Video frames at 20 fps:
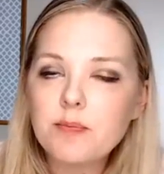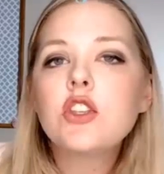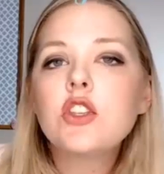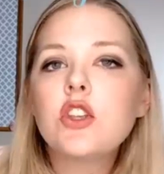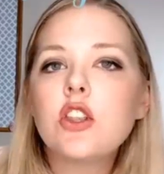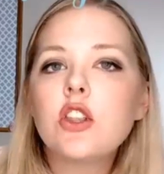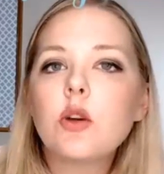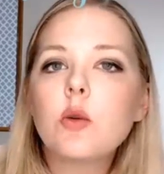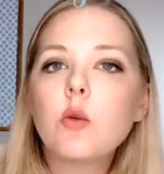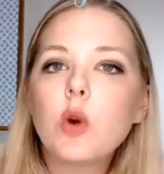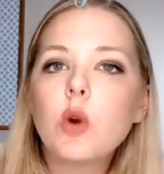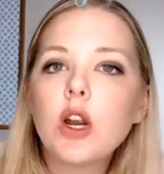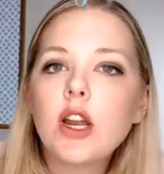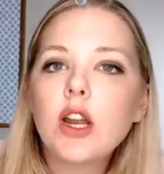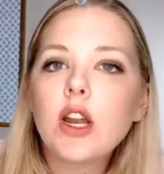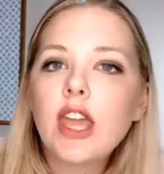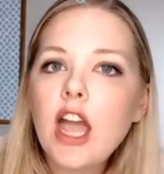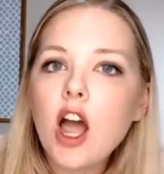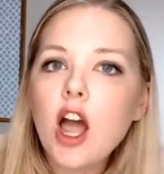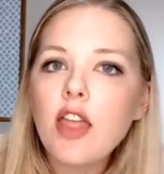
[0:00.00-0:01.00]
So they're
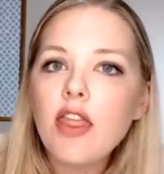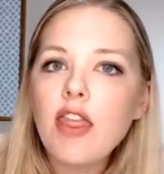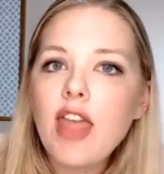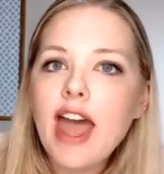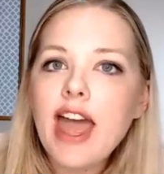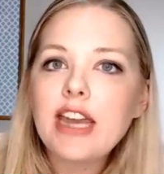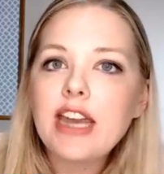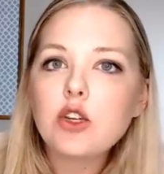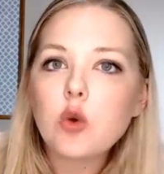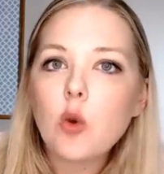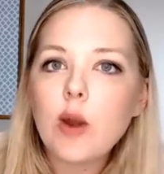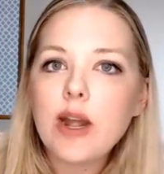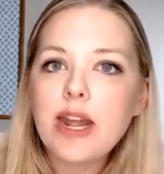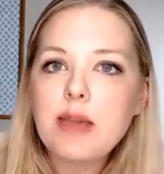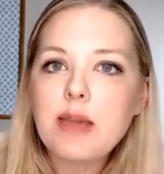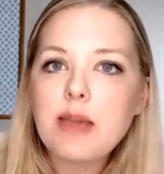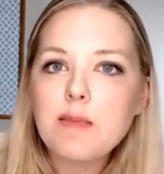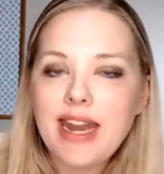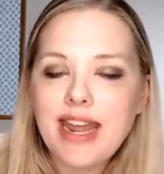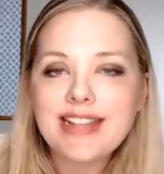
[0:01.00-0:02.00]
working on that
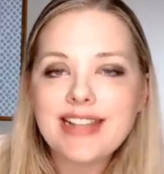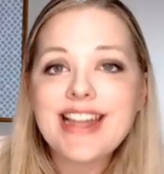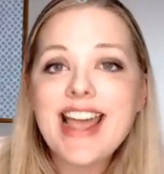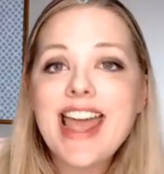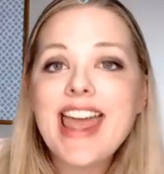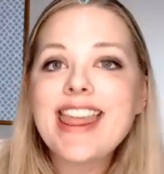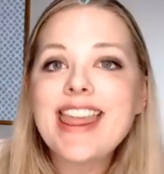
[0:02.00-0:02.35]
20 minutes.